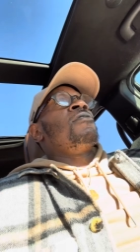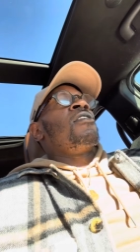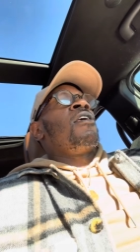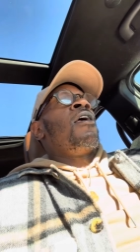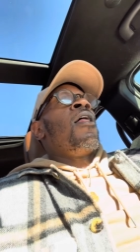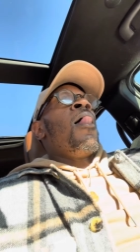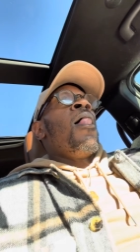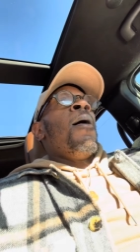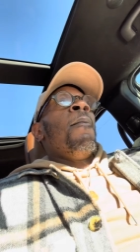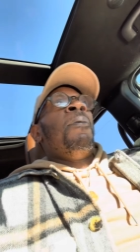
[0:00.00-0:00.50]
and
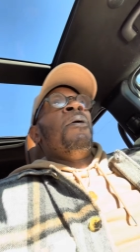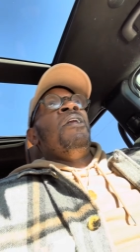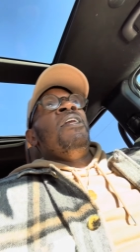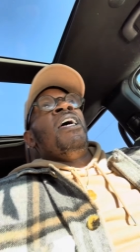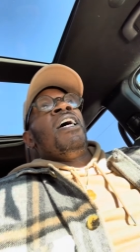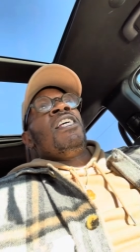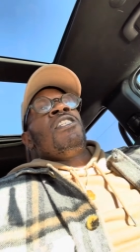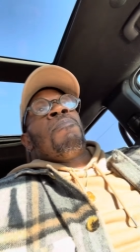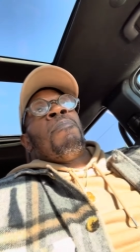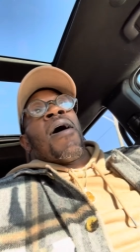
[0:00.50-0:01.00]
put
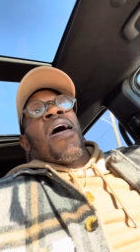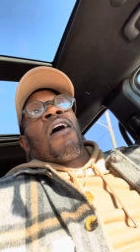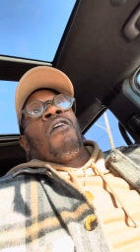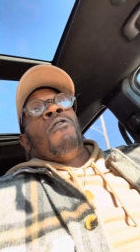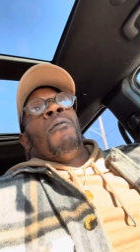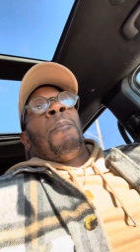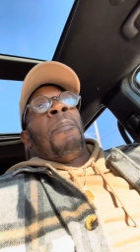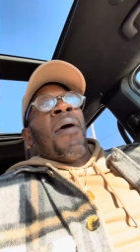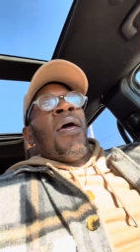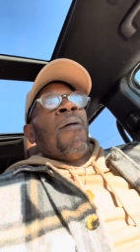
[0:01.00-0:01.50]
niggas back
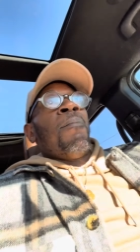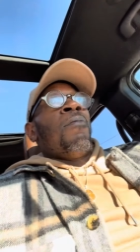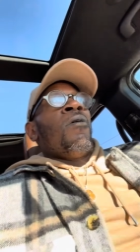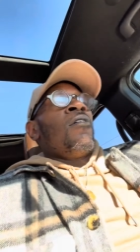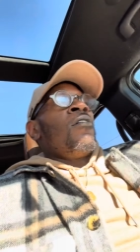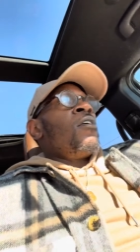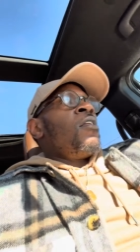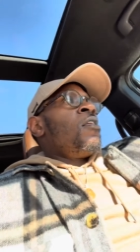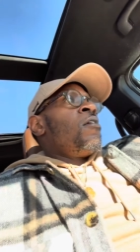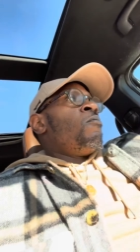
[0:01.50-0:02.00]
on paper
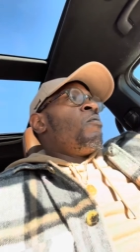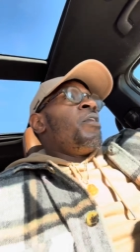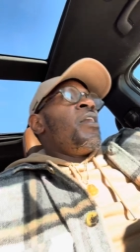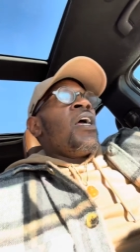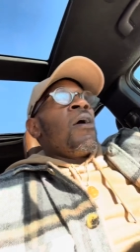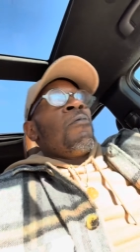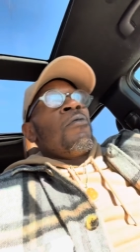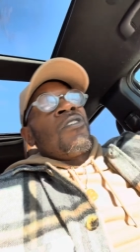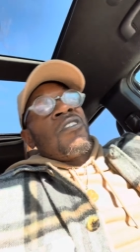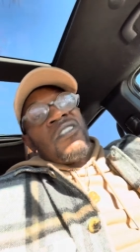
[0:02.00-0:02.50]
when
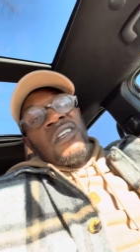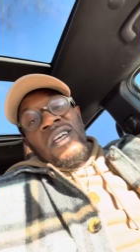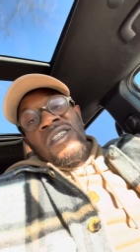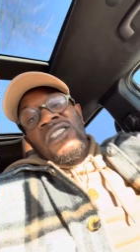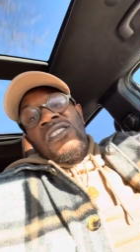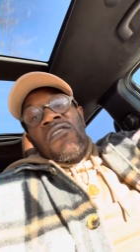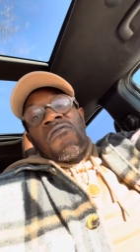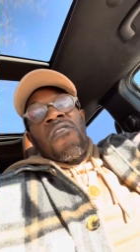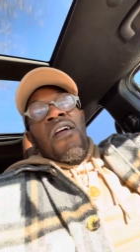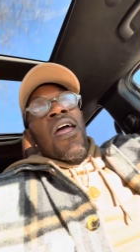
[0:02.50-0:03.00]
they was
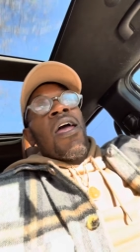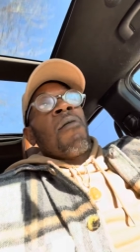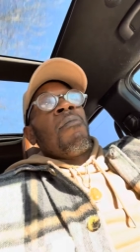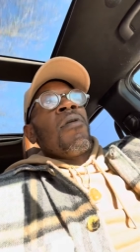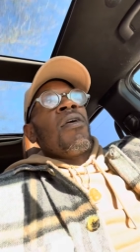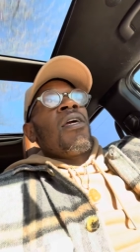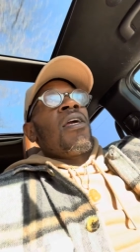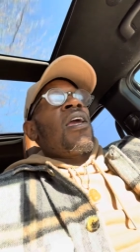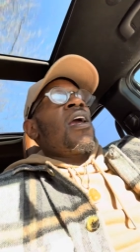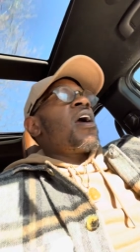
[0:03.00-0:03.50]
just
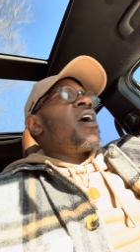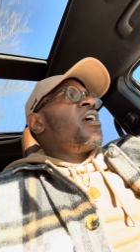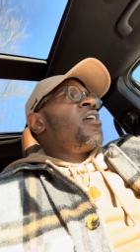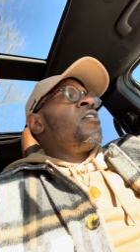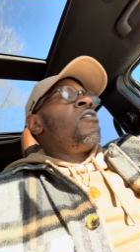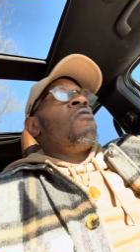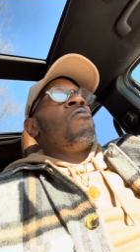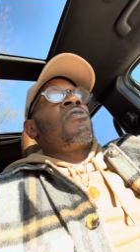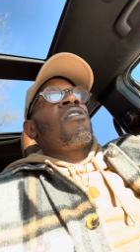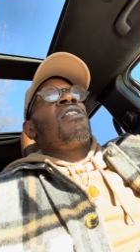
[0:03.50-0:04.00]
scrambling. Carry
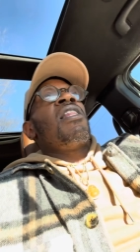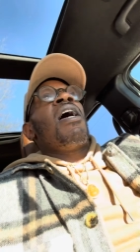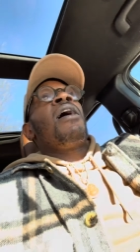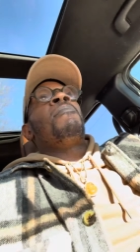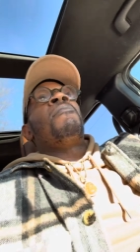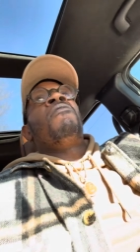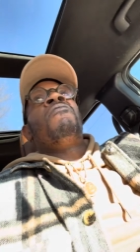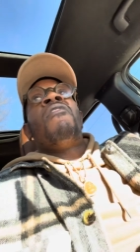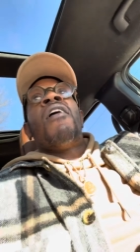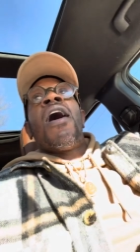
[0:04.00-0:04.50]
notes like
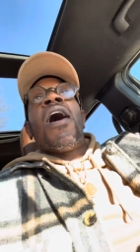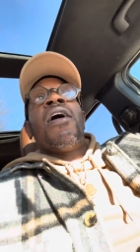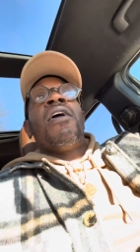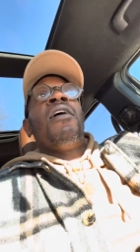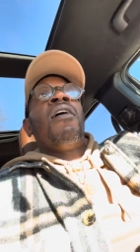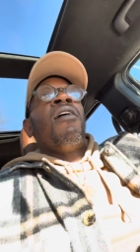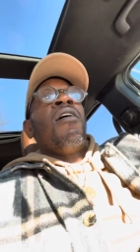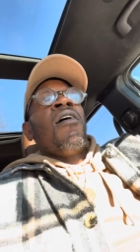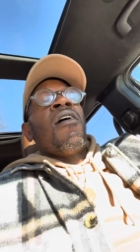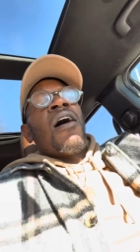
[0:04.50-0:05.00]

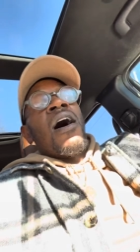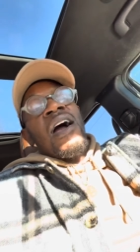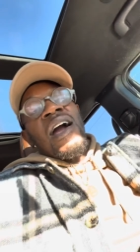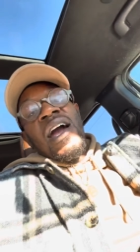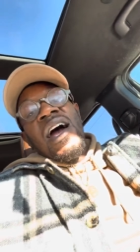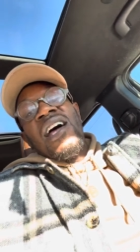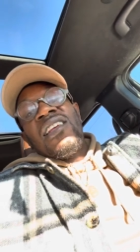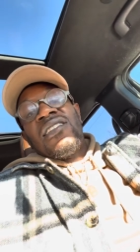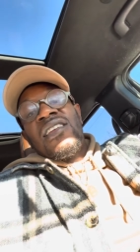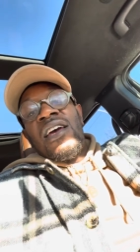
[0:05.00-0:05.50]
Mariah. I
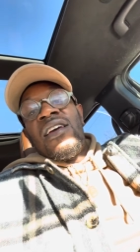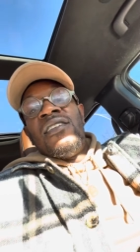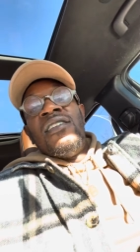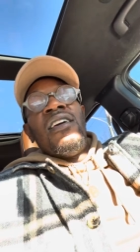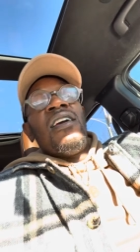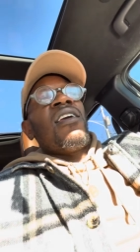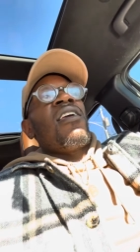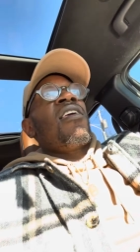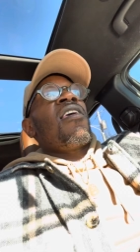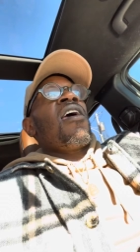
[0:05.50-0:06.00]
got that
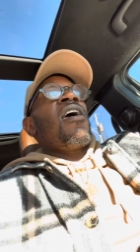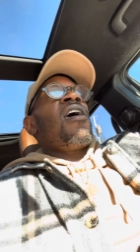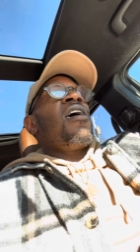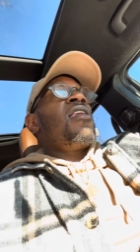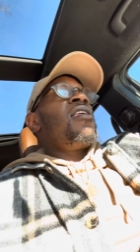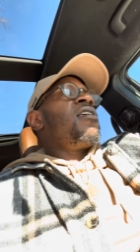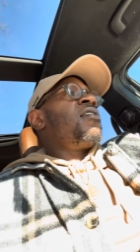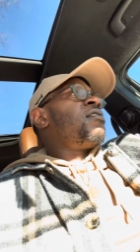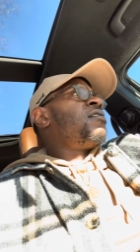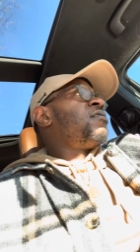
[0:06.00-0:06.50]
Nick
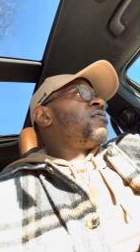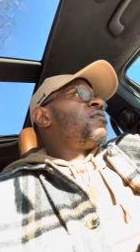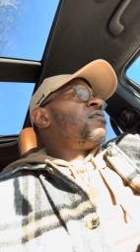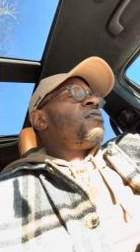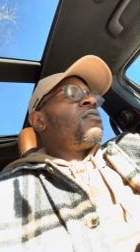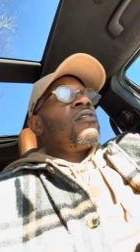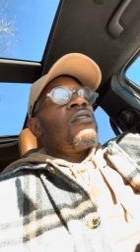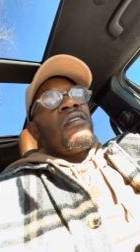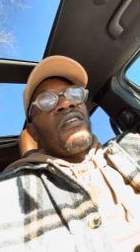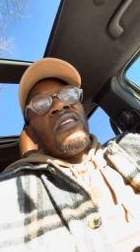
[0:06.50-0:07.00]
Cannon.
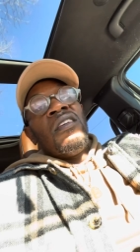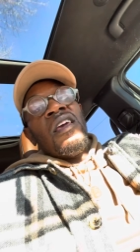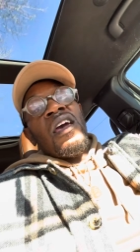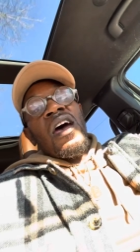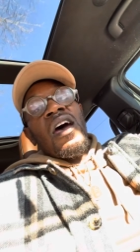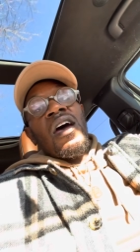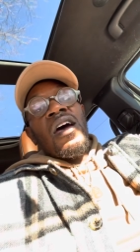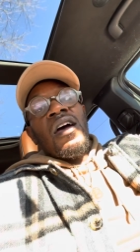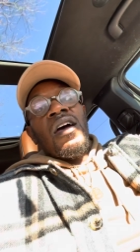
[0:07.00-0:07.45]
Yeah.